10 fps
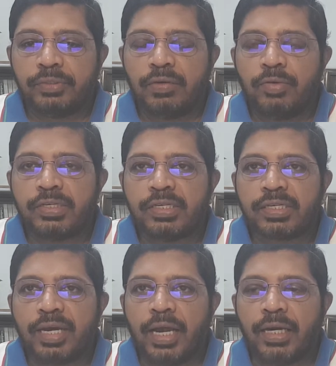which is
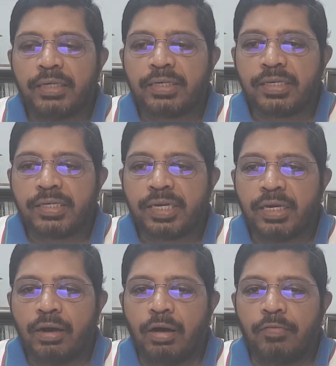
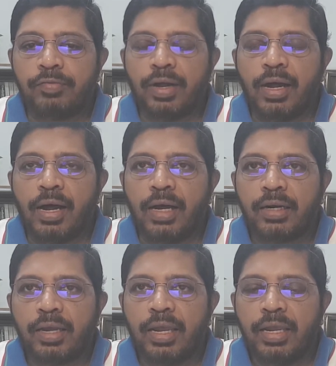characteristic of
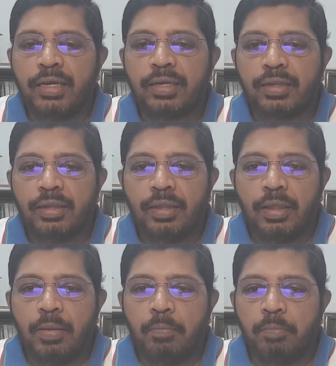archaic,
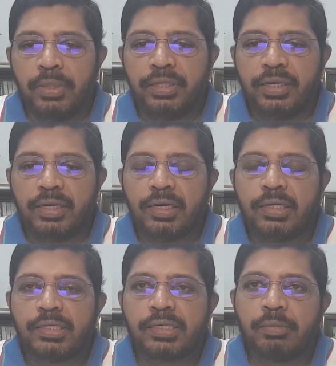mythical,
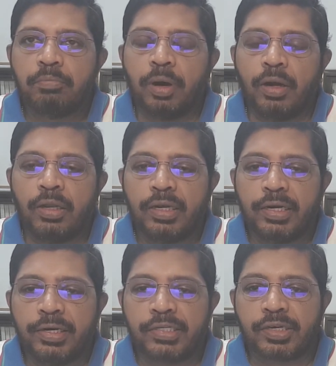symbolic
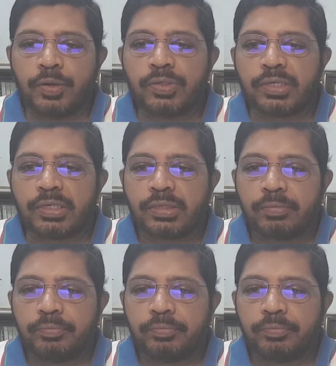discourses.